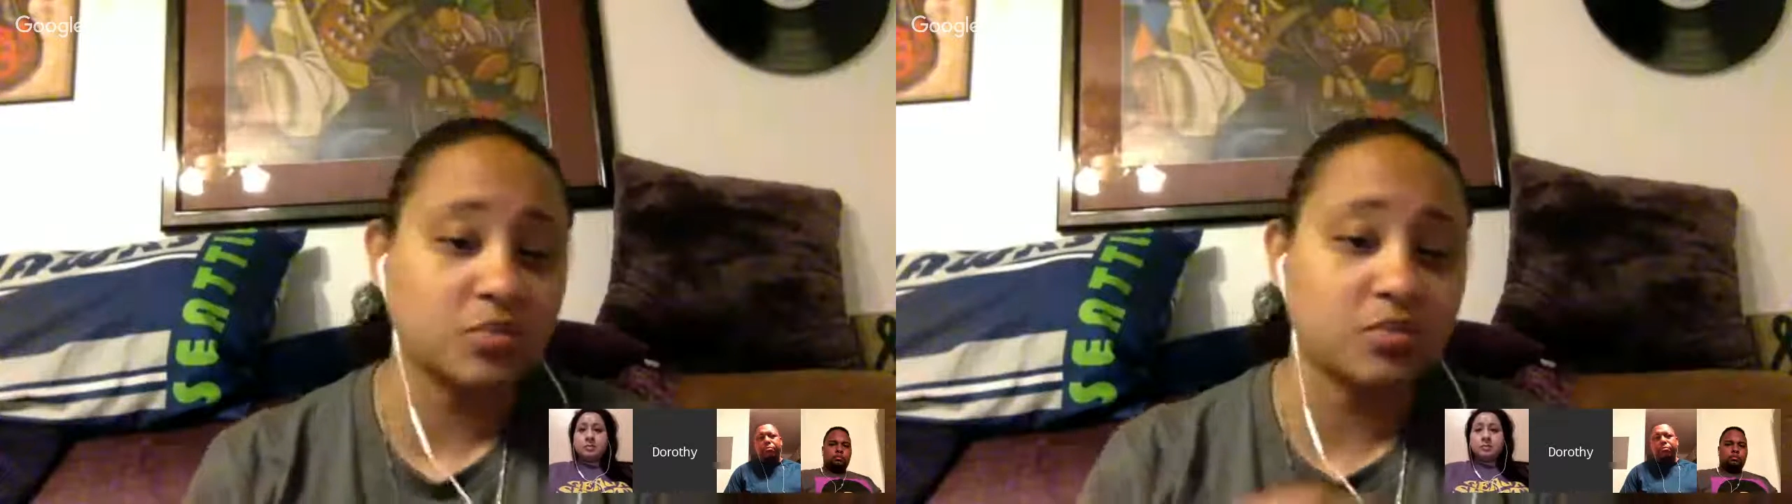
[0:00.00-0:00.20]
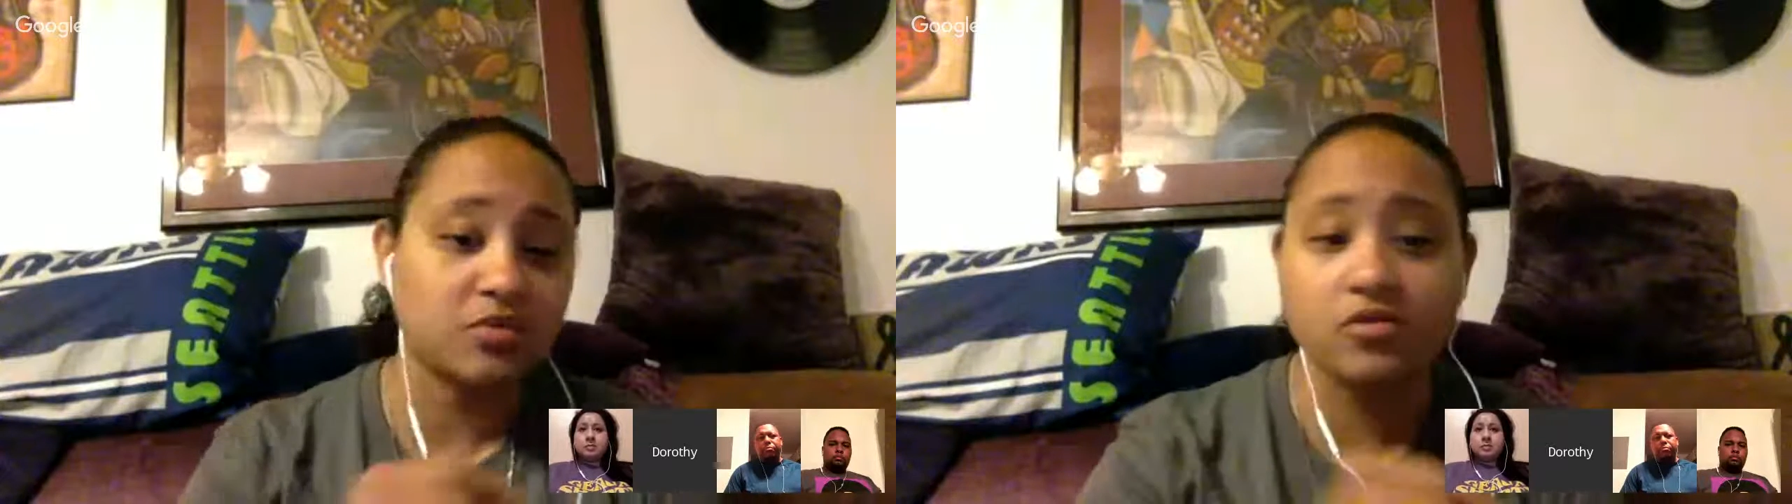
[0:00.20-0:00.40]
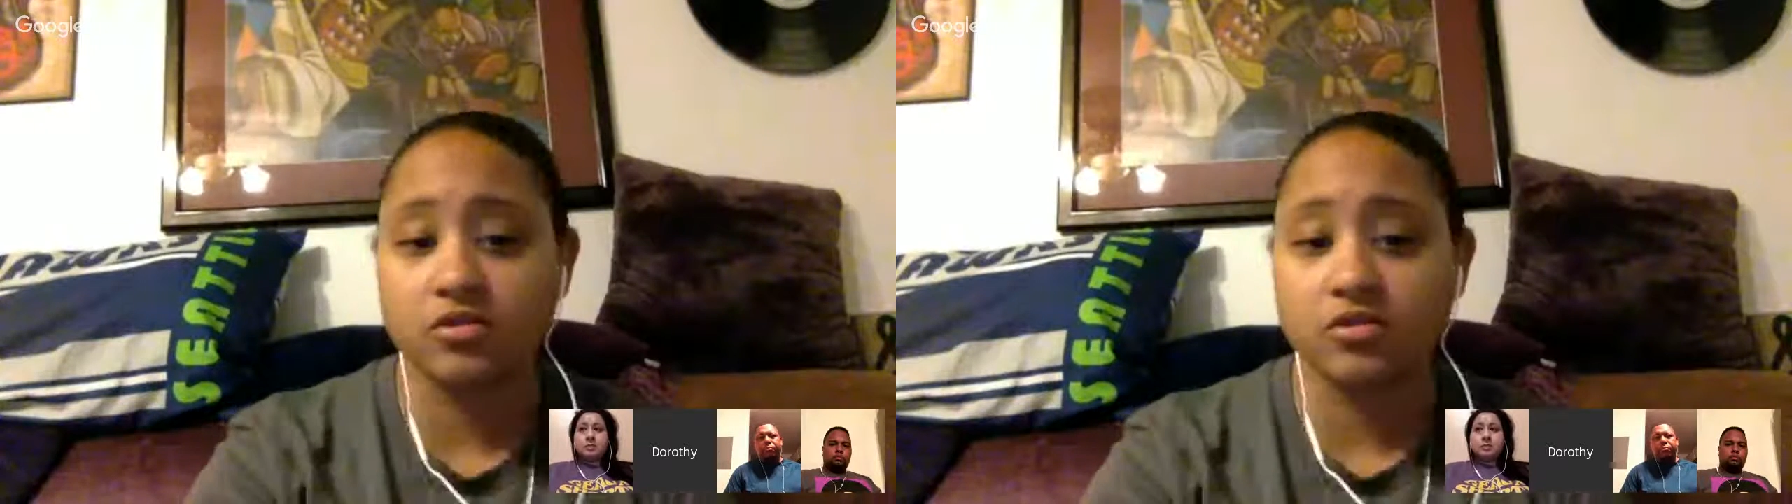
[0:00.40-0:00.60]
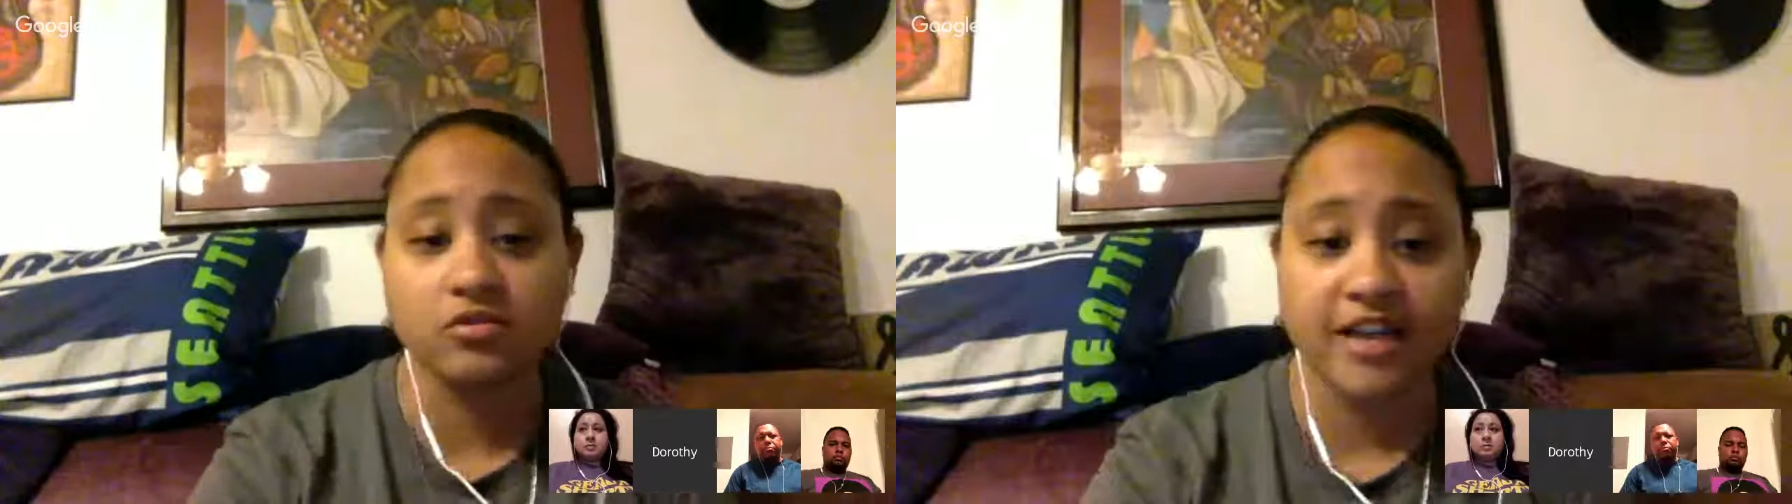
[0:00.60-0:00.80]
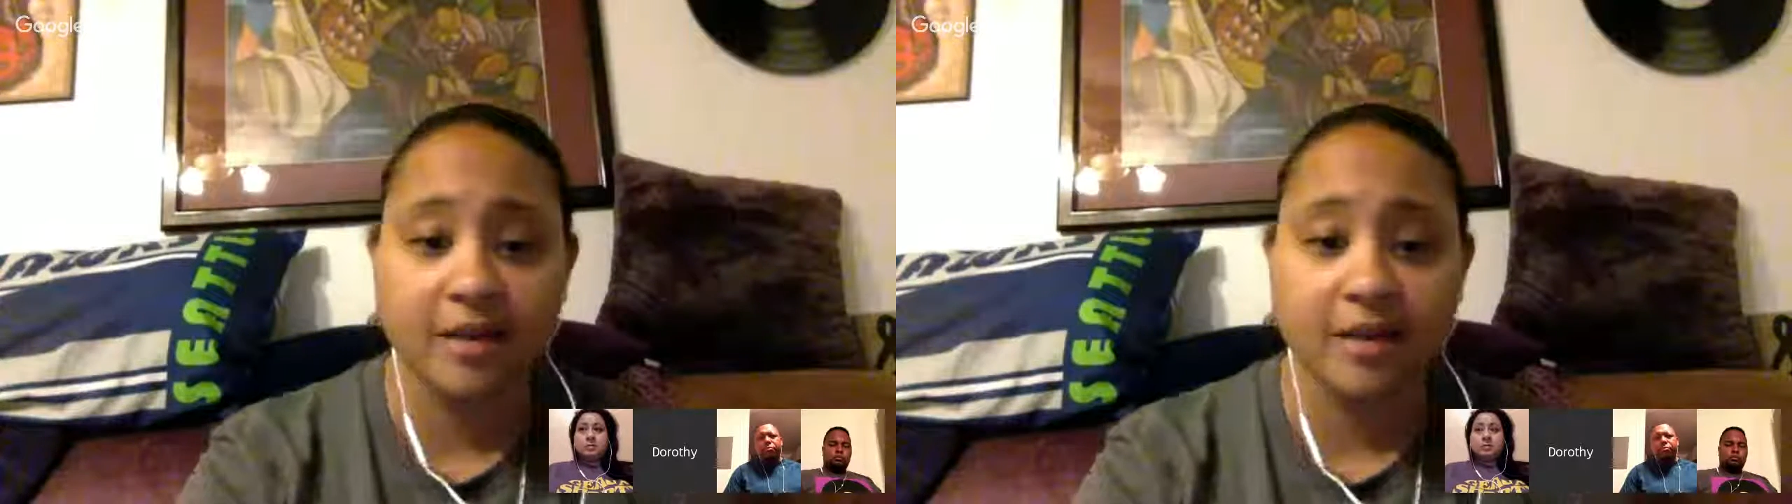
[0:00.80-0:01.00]
before those
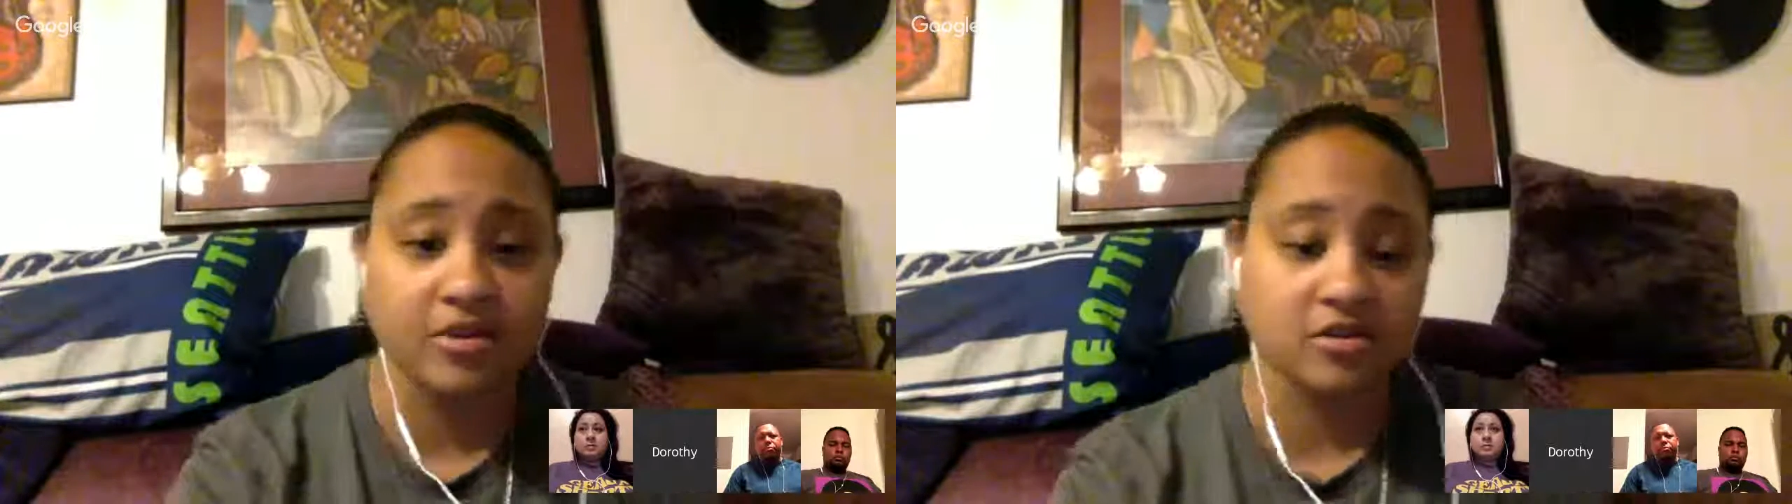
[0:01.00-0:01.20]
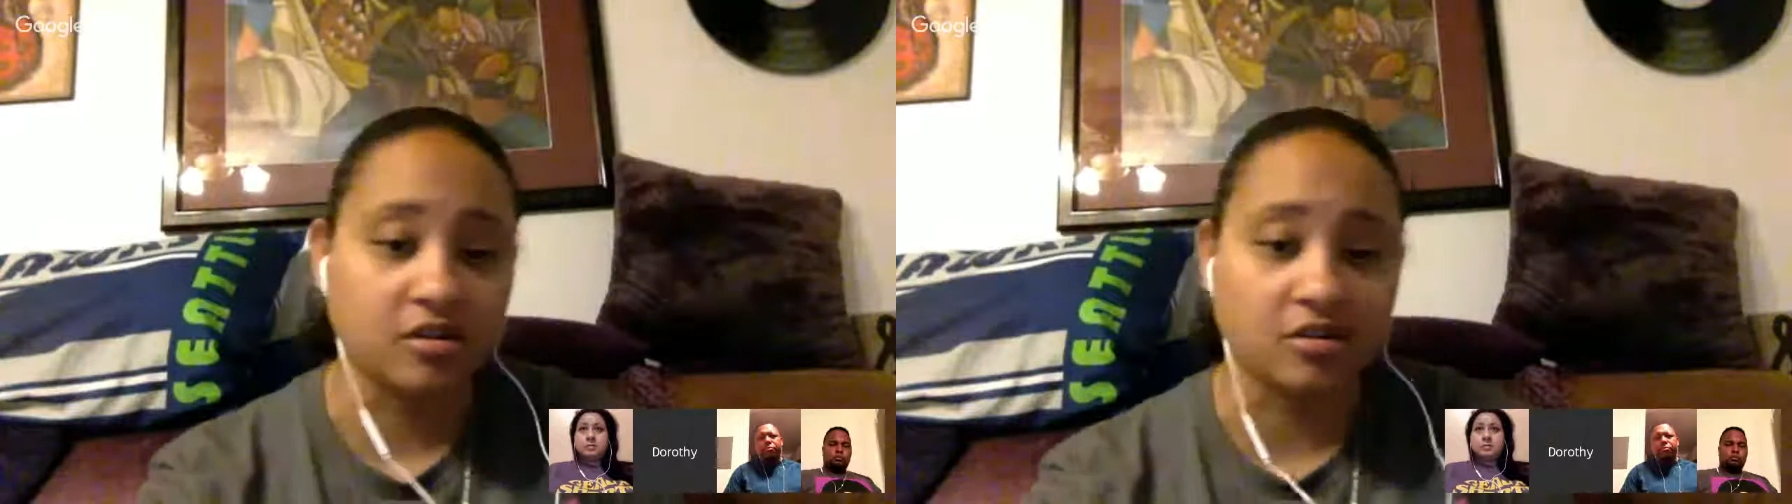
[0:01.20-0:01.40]
cameras started